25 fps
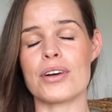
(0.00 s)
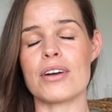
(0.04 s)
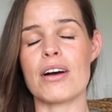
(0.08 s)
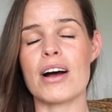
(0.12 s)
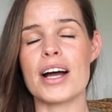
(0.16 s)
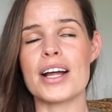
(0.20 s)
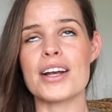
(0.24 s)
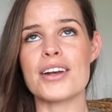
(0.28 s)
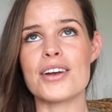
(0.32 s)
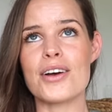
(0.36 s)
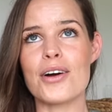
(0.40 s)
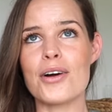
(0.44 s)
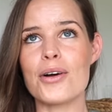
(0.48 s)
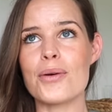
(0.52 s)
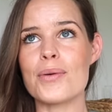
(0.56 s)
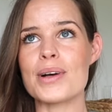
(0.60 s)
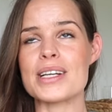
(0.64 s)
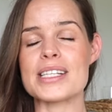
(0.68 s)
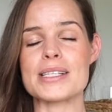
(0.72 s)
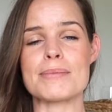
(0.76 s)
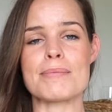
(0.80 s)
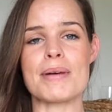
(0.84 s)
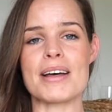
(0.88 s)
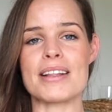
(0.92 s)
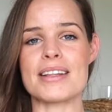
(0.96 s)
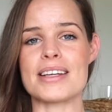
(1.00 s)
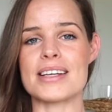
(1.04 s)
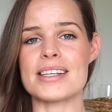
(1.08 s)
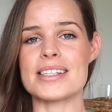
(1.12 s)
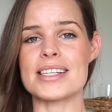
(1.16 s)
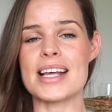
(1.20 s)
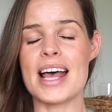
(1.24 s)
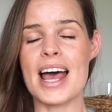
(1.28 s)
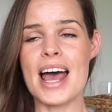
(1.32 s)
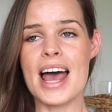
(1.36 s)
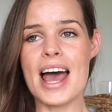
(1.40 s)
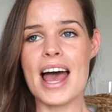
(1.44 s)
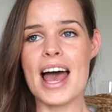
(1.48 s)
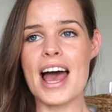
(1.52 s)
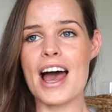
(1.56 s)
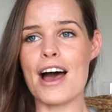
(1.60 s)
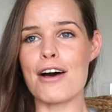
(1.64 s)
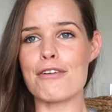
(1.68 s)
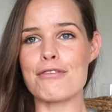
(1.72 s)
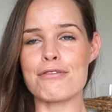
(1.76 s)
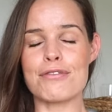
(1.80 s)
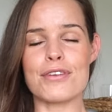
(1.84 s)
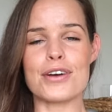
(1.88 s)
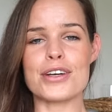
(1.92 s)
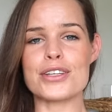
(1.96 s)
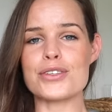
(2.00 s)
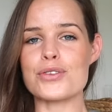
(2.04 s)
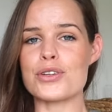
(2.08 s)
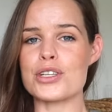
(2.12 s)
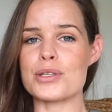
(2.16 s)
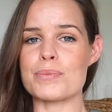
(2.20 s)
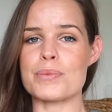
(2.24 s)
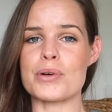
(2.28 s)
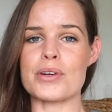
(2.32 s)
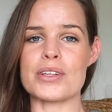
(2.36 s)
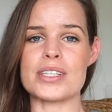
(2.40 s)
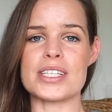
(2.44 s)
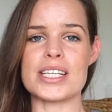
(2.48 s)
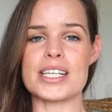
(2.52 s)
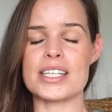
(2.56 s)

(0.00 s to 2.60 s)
I know as mothers, our first response